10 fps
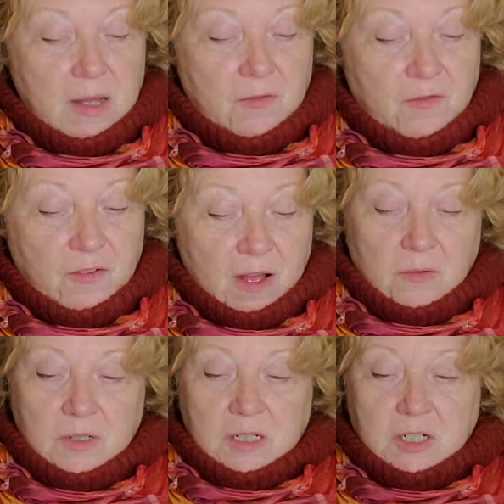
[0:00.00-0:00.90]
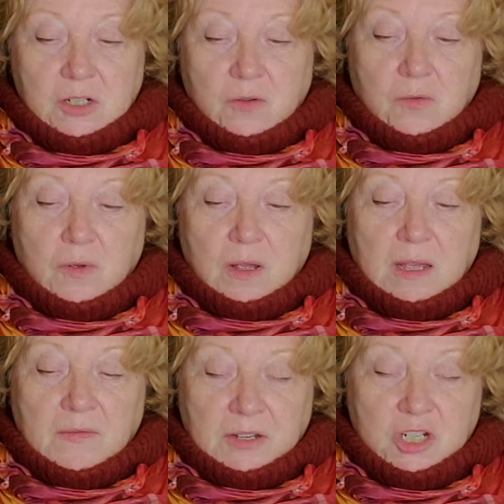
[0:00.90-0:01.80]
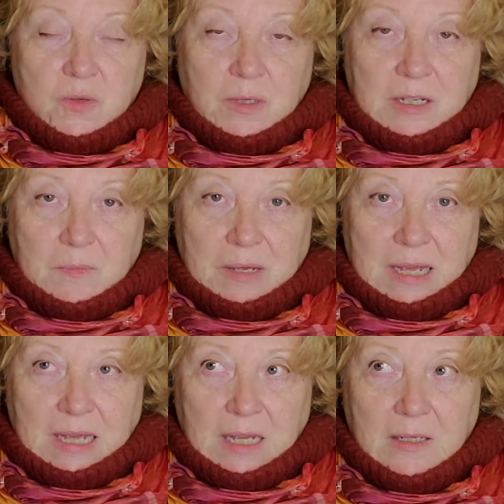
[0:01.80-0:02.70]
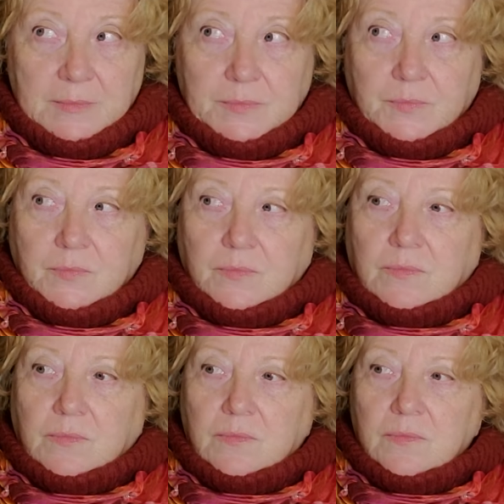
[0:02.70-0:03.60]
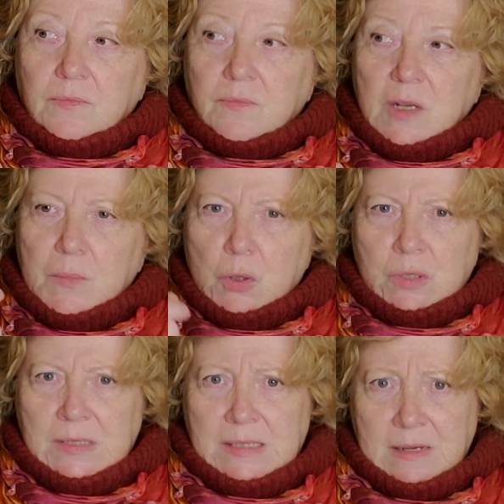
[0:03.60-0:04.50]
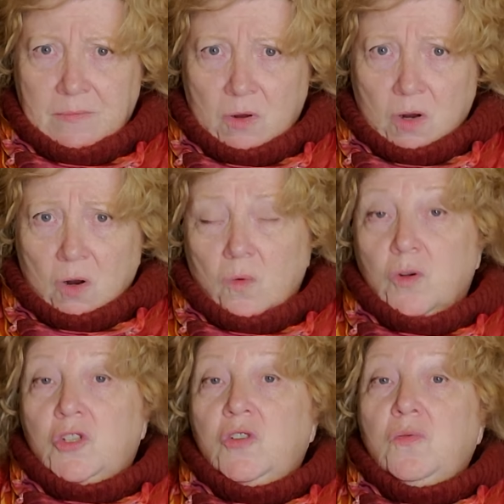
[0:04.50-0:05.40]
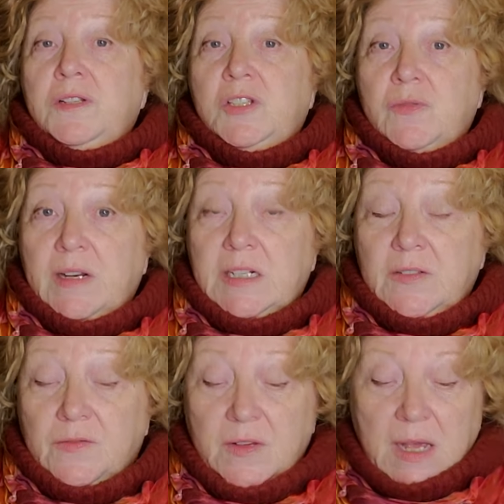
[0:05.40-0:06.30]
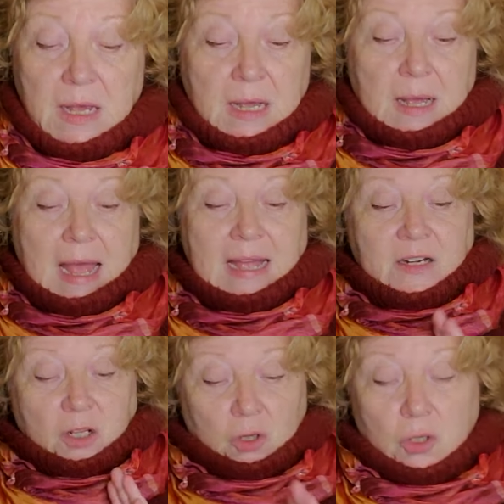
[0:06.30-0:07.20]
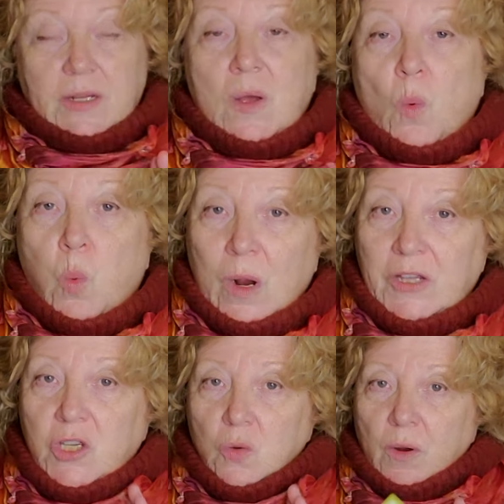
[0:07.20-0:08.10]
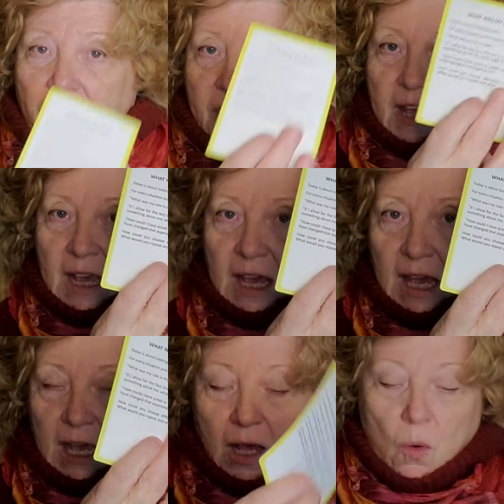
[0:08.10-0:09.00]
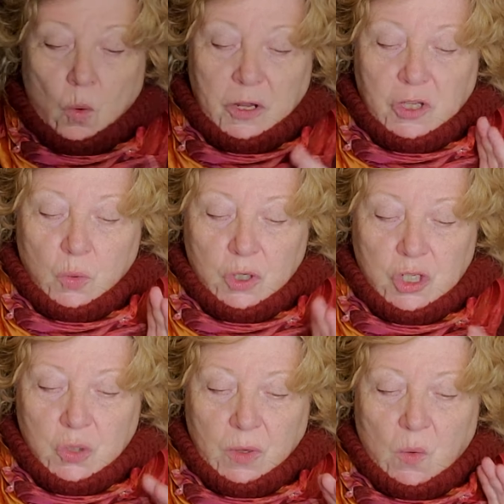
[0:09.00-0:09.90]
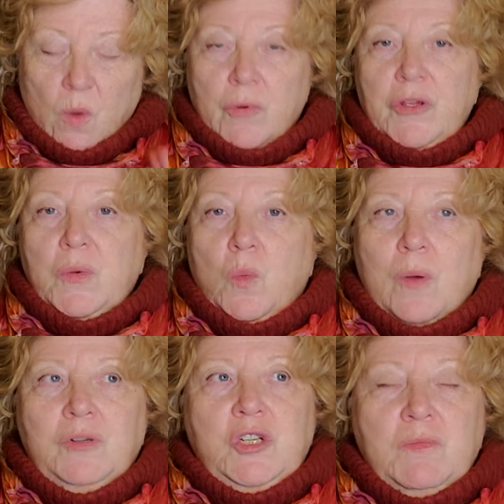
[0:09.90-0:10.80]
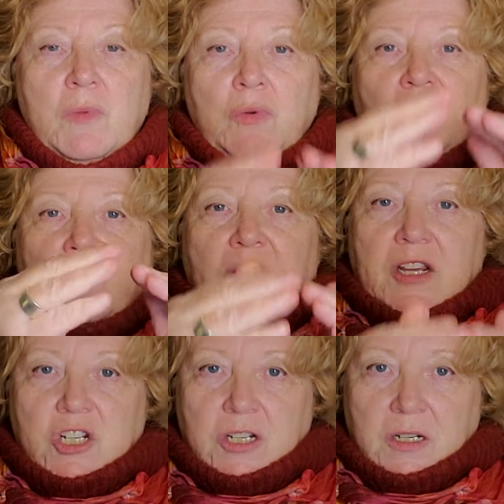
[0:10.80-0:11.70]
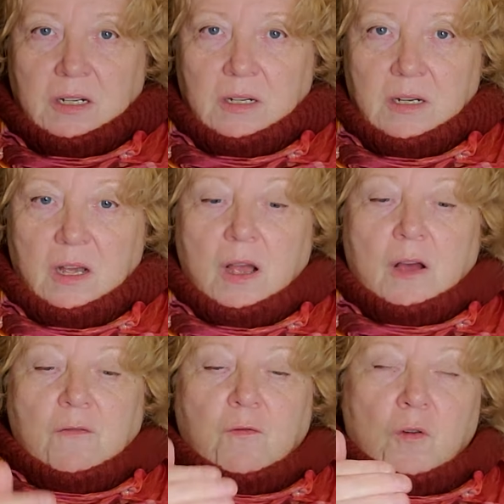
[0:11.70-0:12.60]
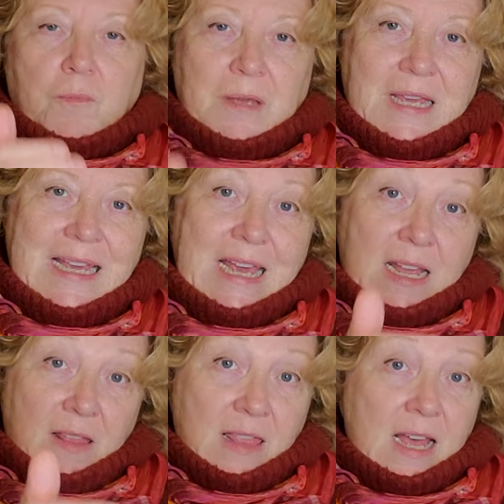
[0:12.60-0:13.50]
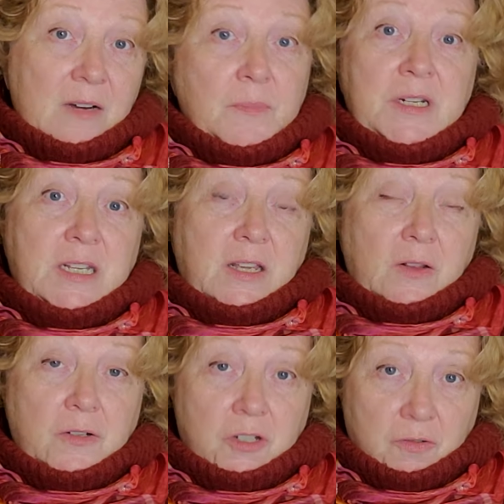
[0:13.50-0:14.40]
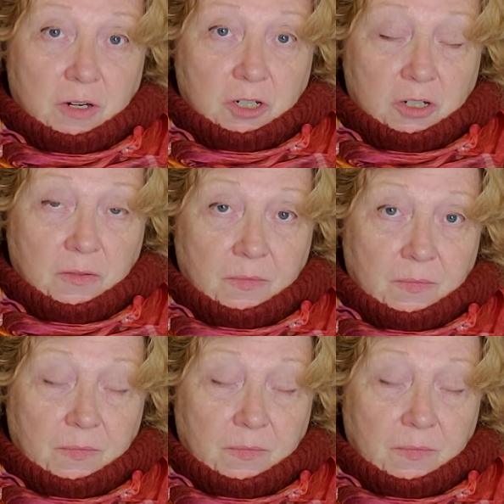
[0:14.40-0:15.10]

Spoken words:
found to eventually be burdensome or too restrictive. And look at what you were thinking, what you were doing, what was your motivation for being in that particular structure?